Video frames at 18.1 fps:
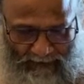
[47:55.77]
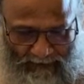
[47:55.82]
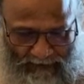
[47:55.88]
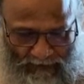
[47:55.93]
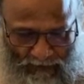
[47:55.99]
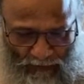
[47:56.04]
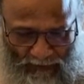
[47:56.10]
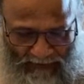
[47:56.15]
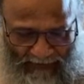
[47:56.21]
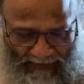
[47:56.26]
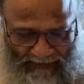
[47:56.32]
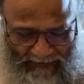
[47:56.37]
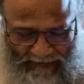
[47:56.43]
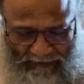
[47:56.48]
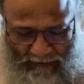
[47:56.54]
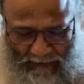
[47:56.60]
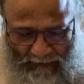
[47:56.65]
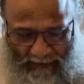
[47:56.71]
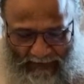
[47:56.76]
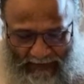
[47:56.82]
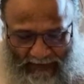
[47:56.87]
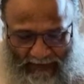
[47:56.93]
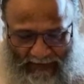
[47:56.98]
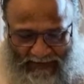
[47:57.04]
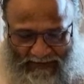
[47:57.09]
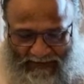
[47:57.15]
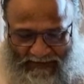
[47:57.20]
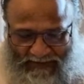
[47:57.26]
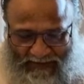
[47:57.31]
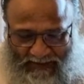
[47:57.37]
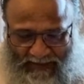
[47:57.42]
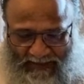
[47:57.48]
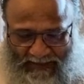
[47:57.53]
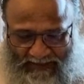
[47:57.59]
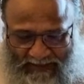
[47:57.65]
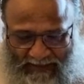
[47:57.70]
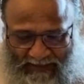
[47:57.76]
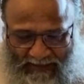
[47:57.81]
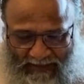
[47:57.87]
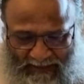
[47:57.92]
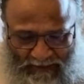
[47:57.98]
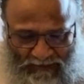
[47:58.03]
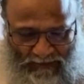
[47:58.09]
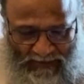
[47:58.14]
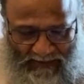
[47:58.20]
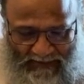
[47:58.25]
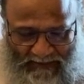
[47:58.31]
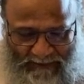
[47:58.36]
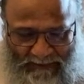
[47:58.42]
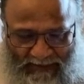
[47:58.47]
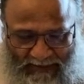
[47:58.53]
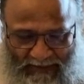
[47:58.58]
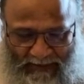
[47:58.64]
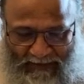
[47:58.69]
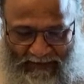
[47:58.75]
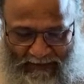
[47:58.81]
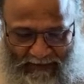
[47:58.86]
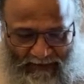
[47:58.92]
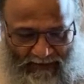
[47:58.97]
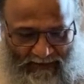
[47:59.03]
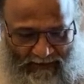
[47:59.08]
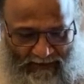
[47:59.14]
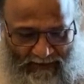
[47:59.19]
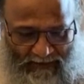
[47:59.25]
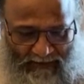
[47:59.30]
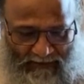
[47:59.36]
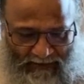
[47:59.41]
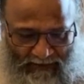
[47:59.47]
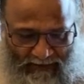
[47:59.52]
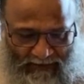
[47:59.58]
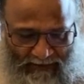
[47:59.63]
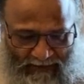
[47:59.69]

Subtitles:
So Jnaneshwar Maharaj struggles again to explain the